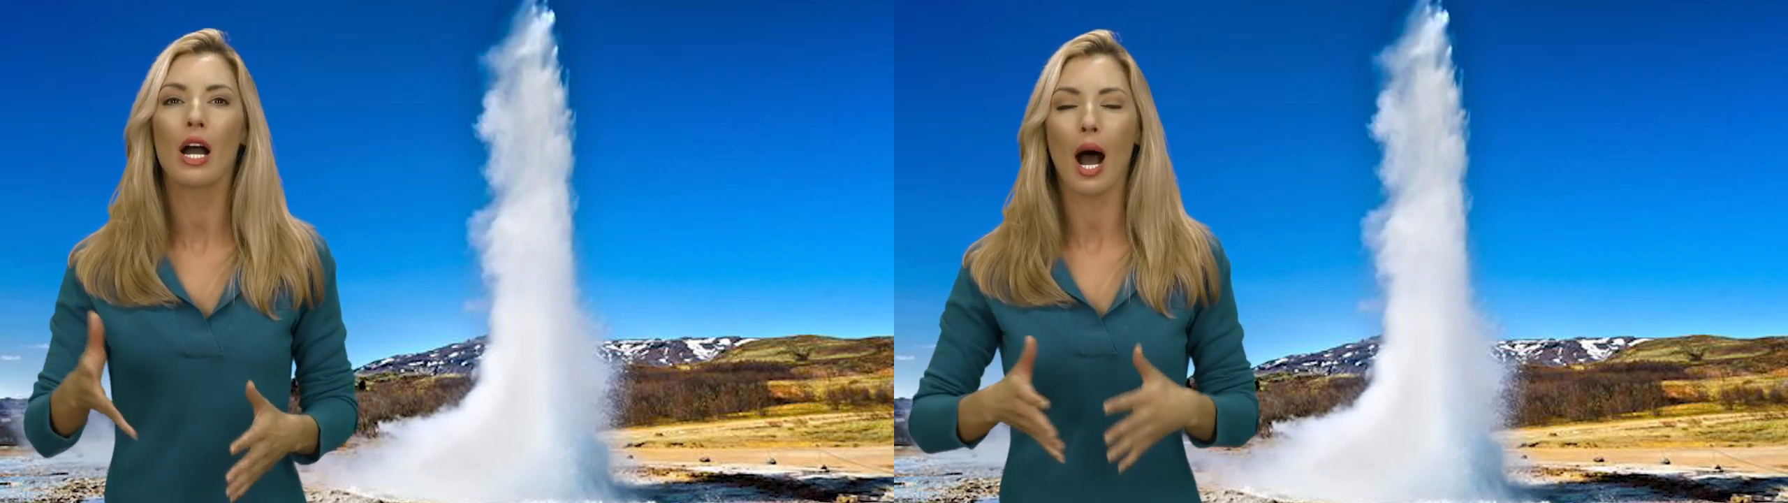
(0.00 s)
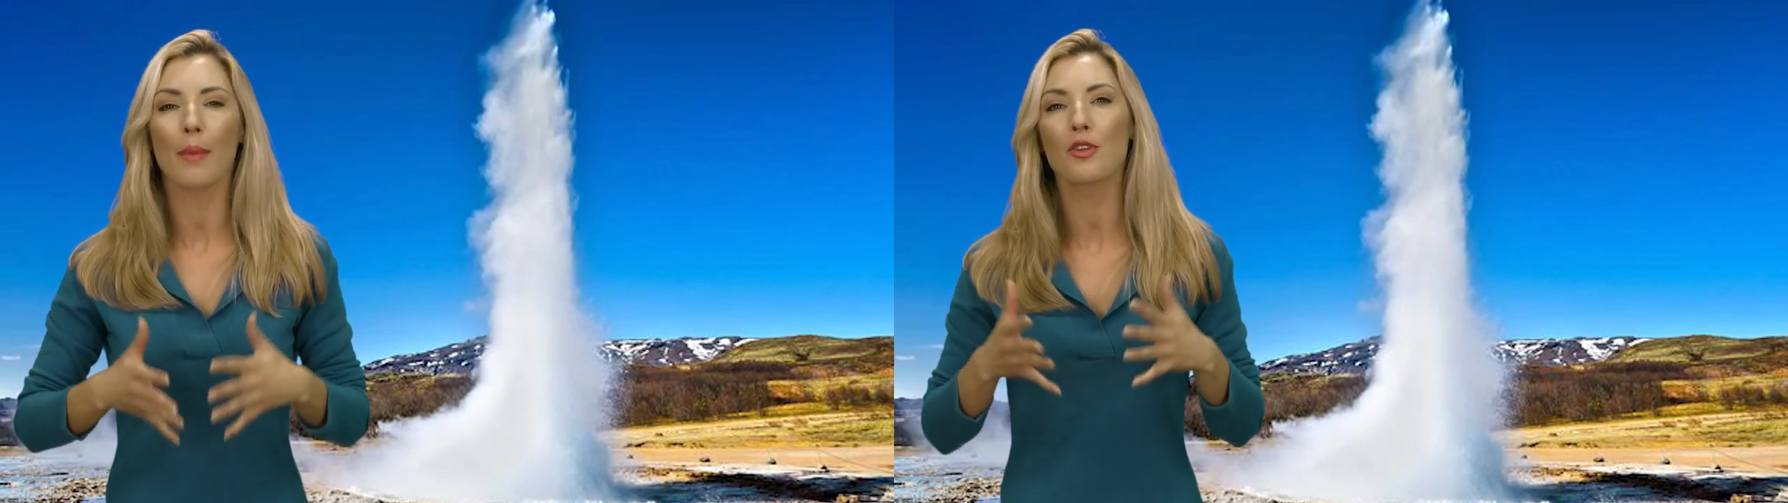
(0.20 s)

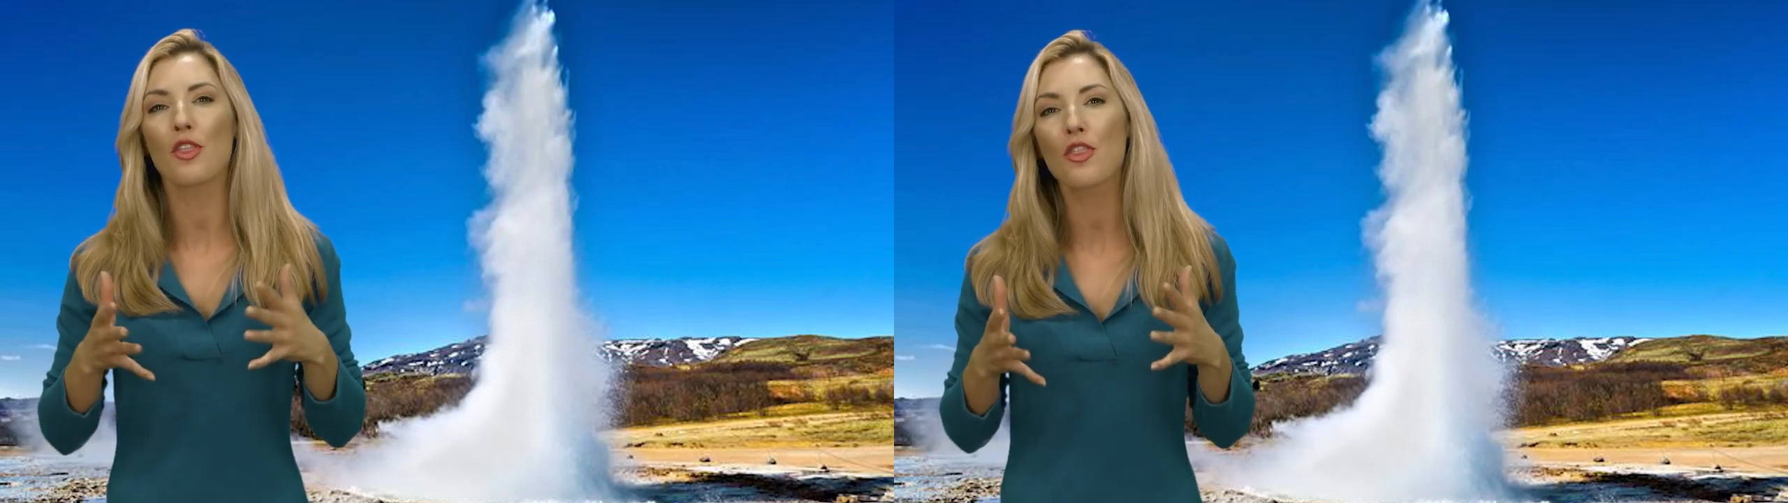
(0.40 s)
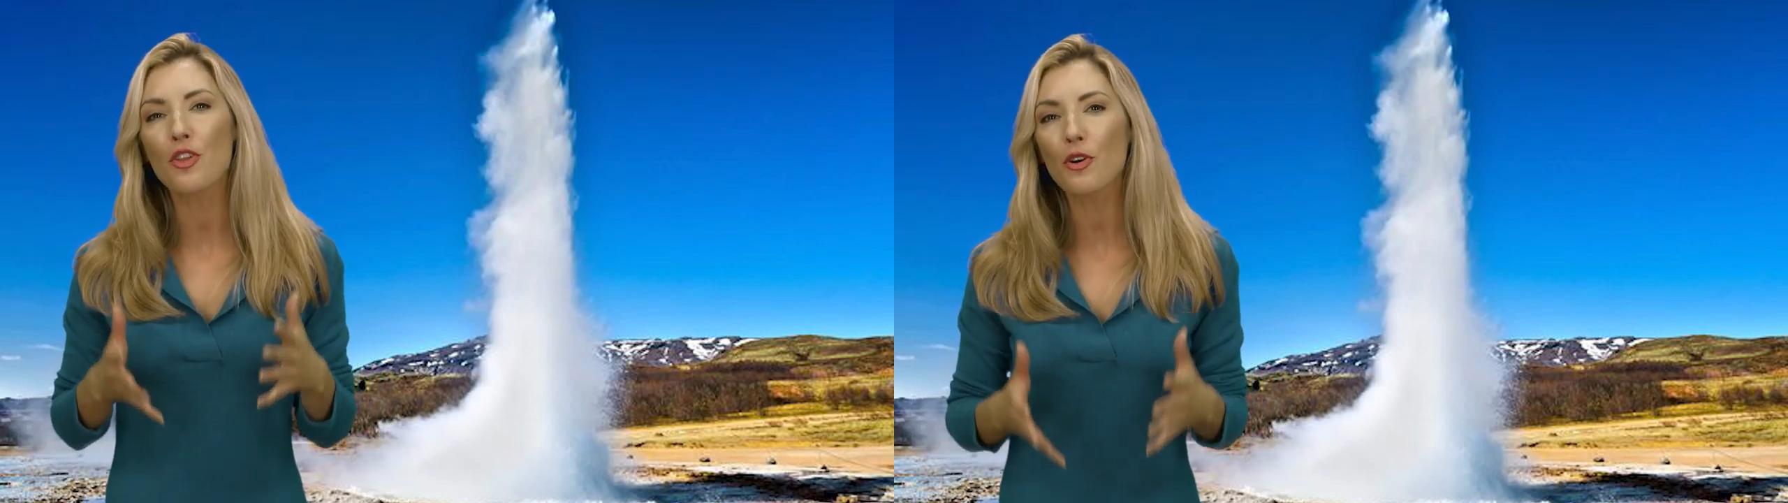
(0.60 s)
up to
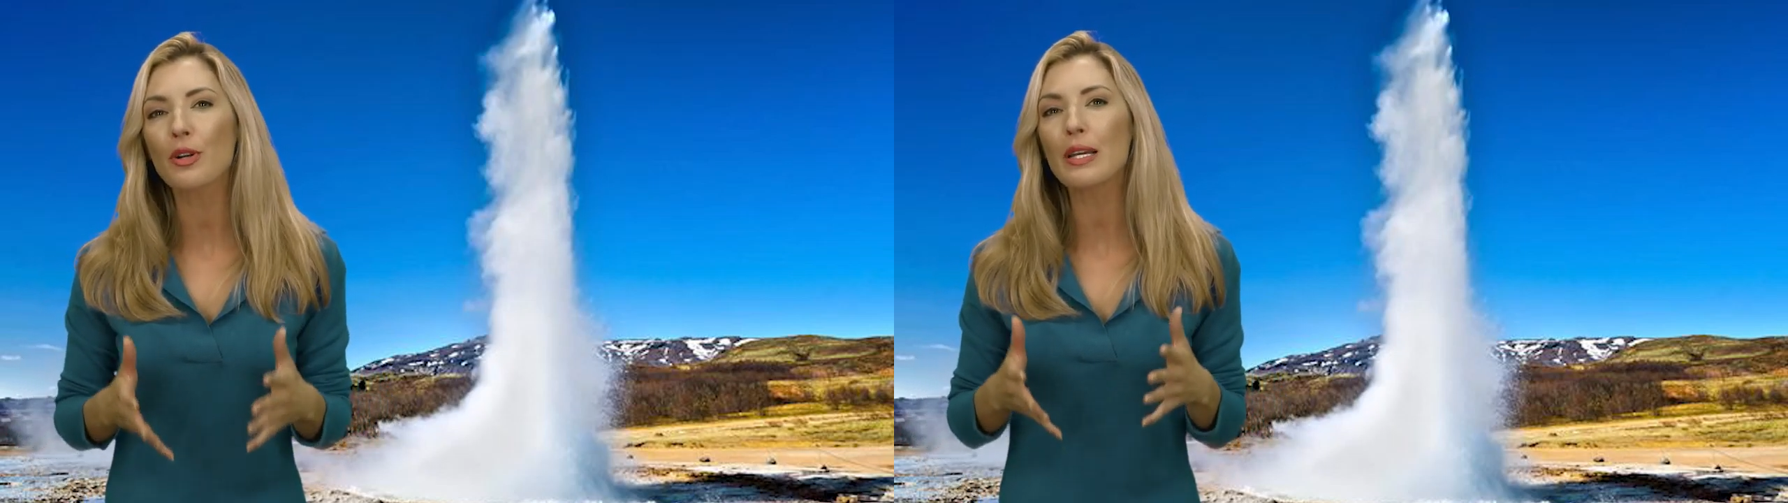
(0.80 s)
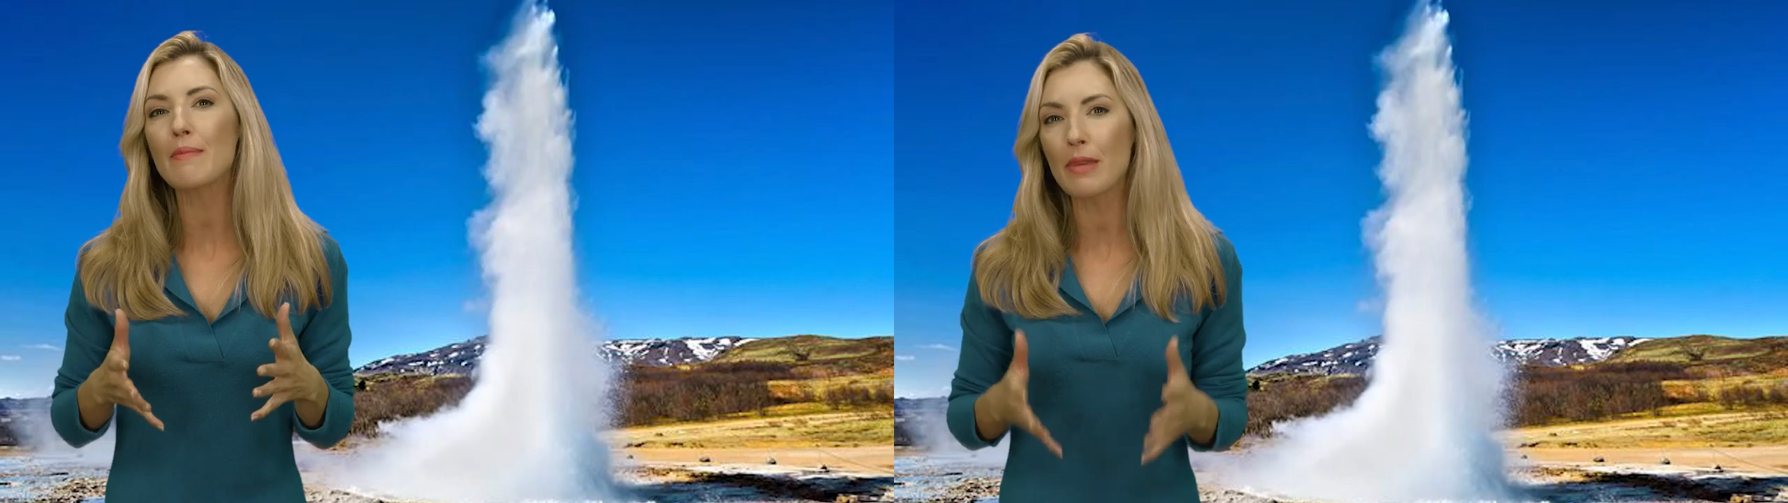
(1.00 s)

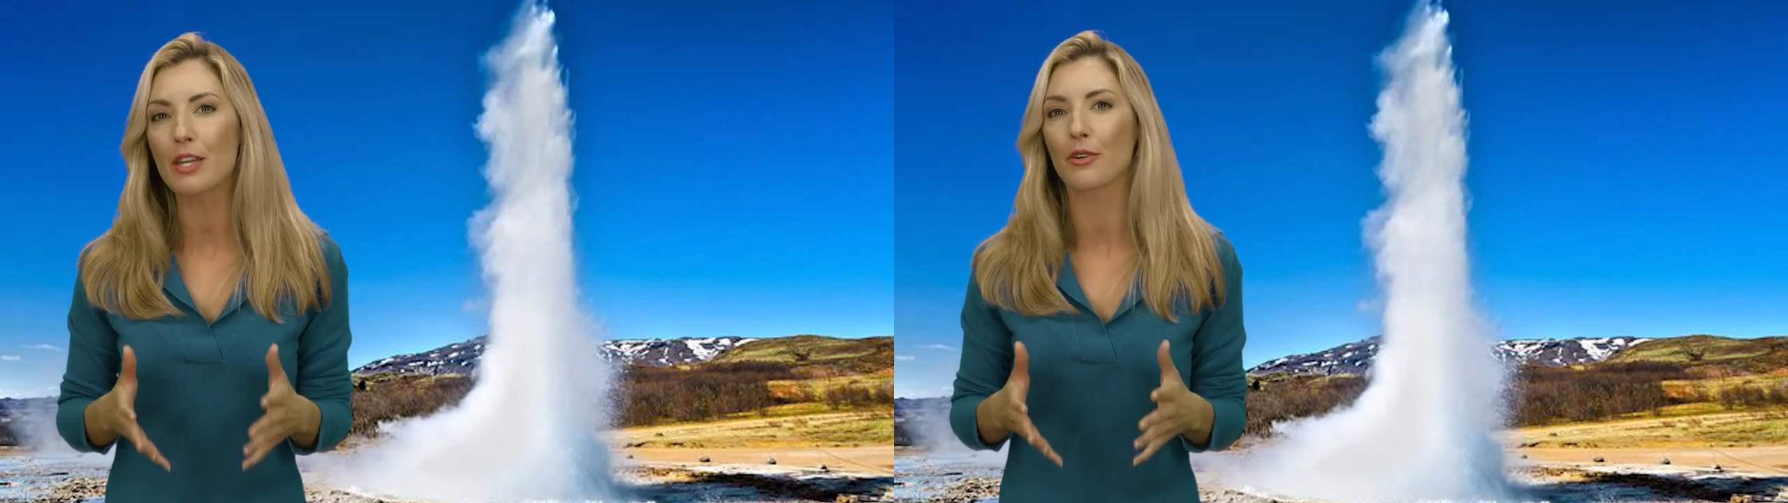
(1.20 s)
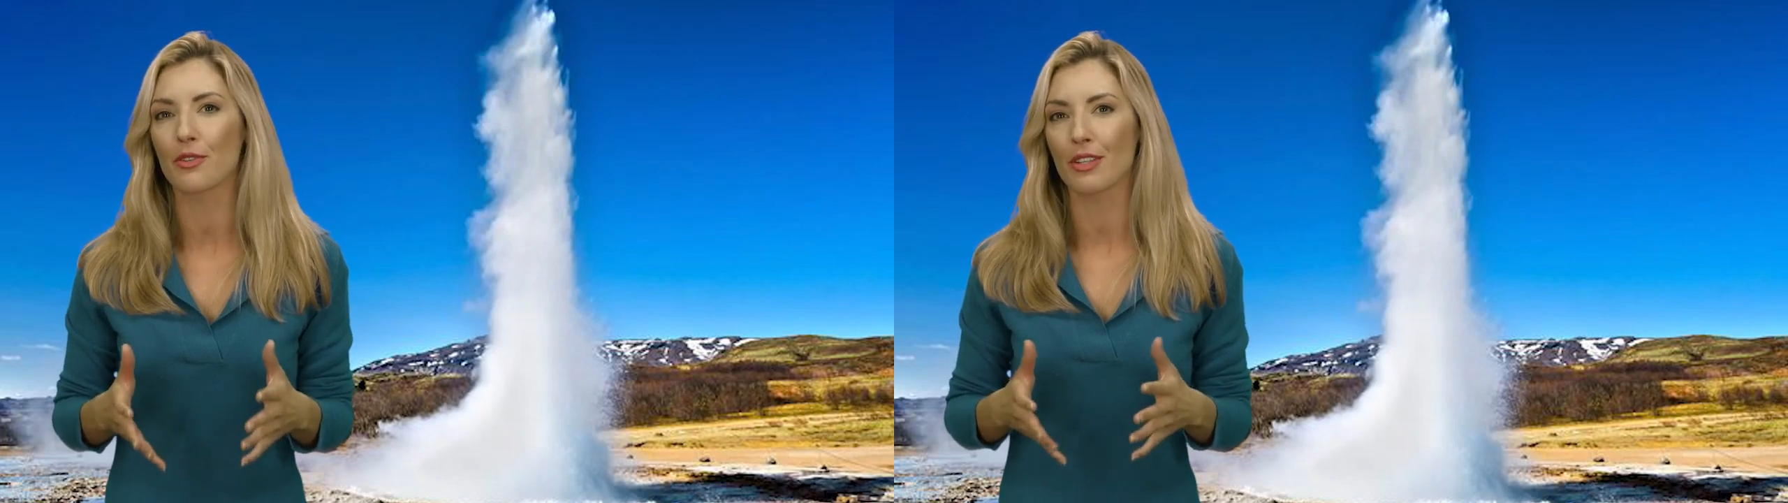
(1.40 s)
thirty
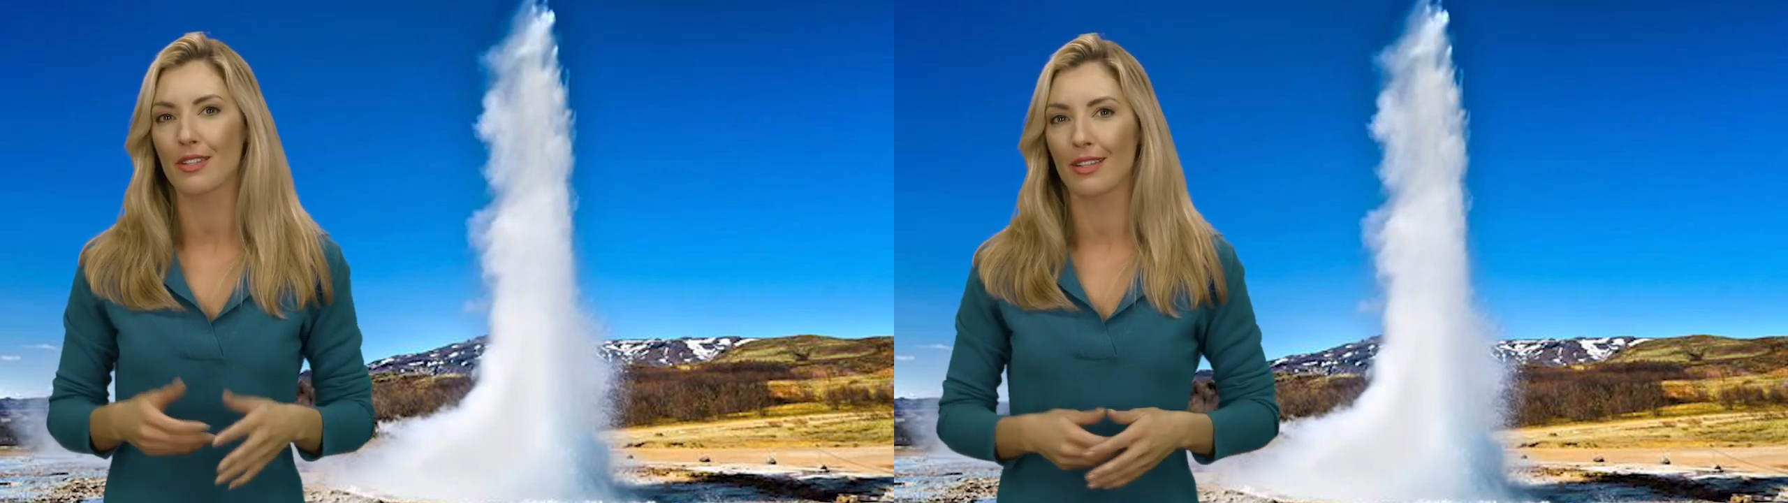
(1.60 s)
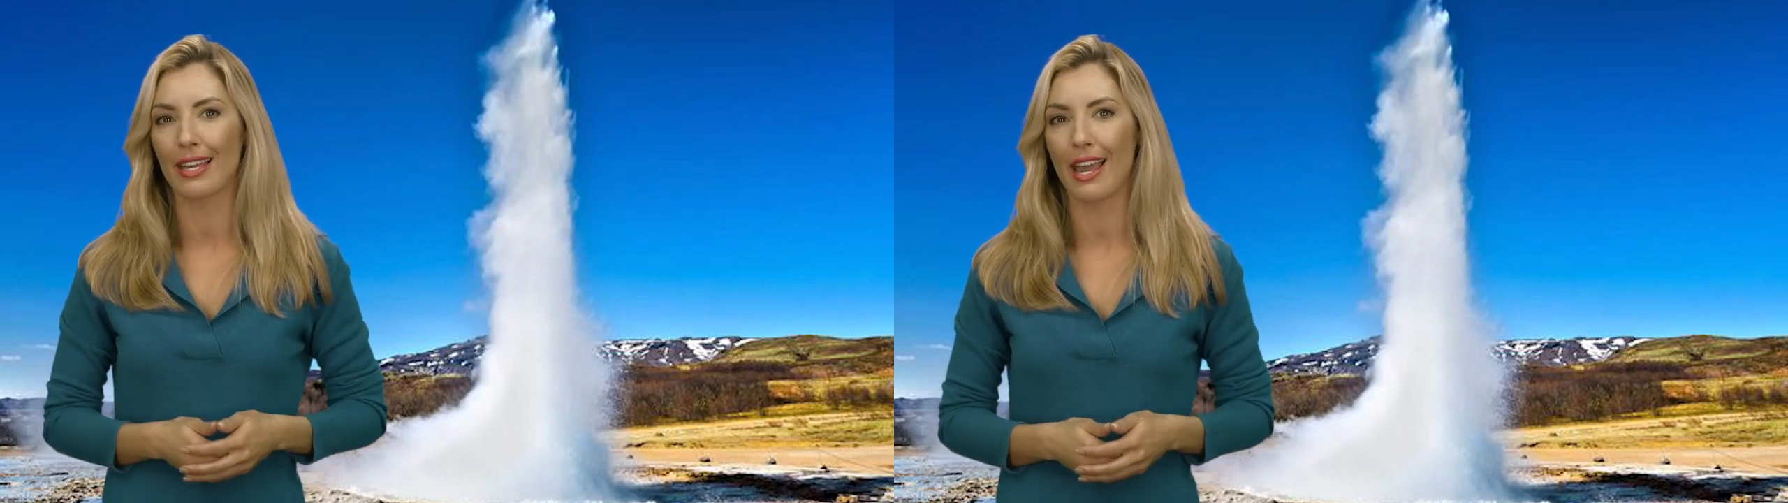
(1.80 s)
meters
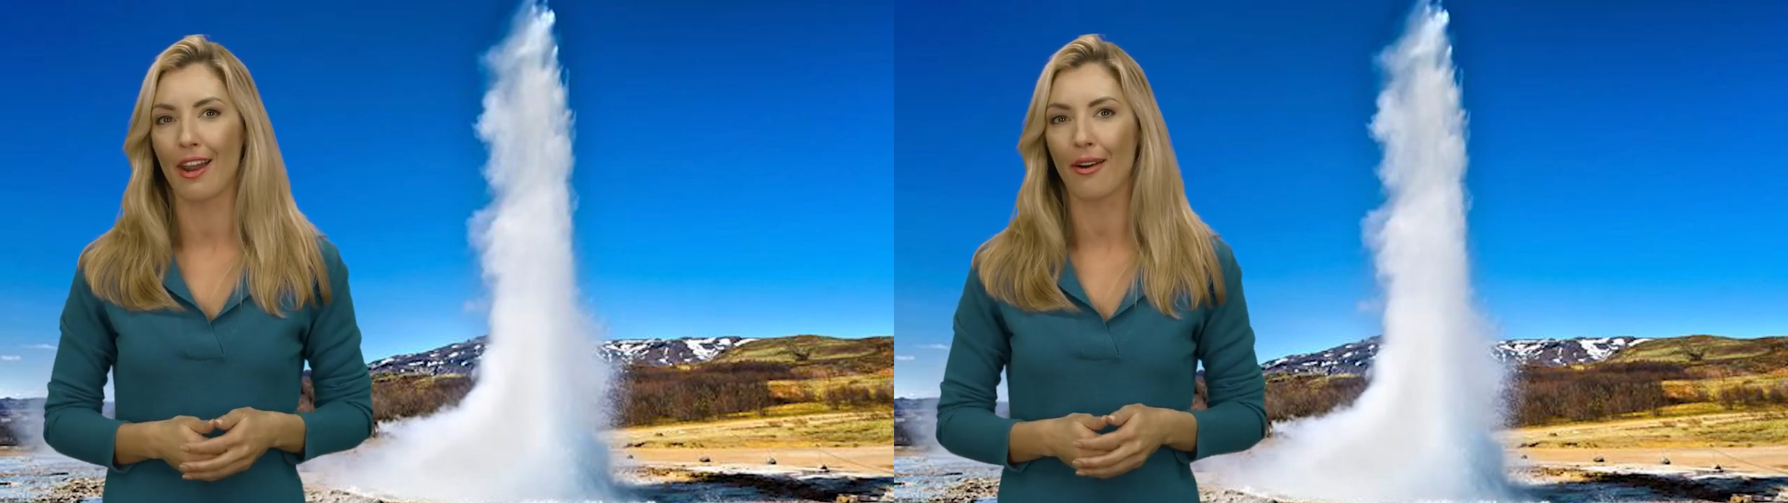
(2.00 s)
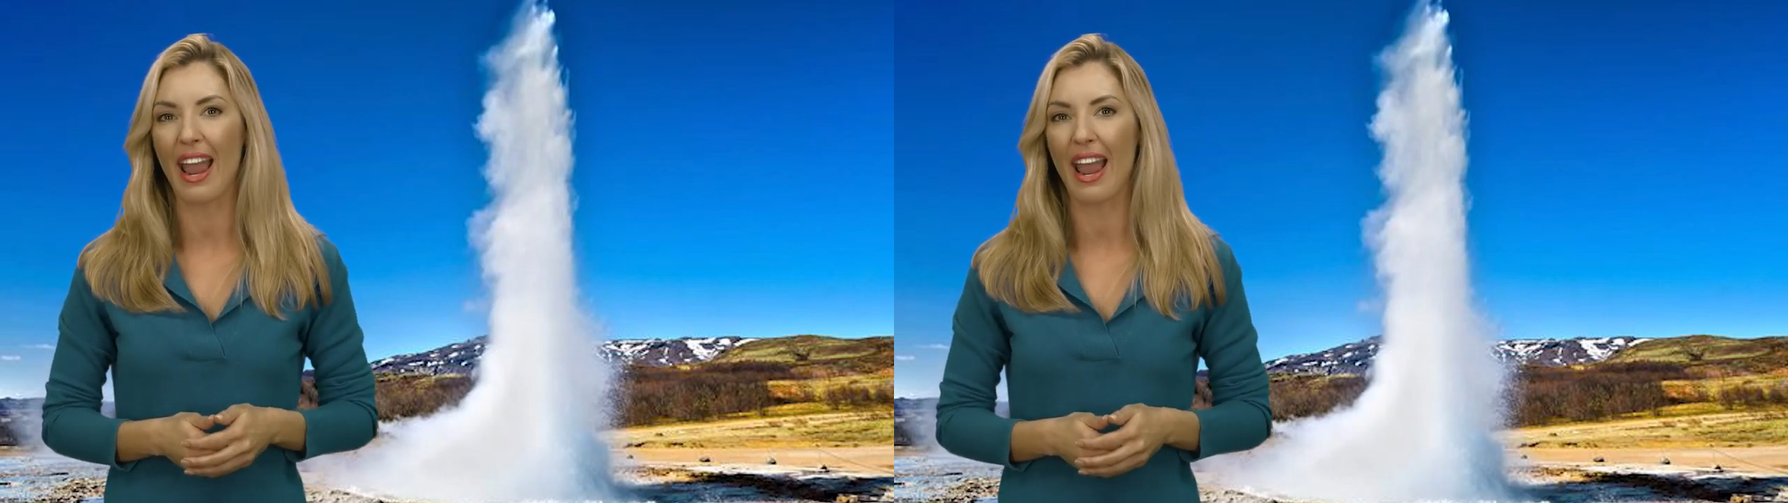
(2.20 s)
into the air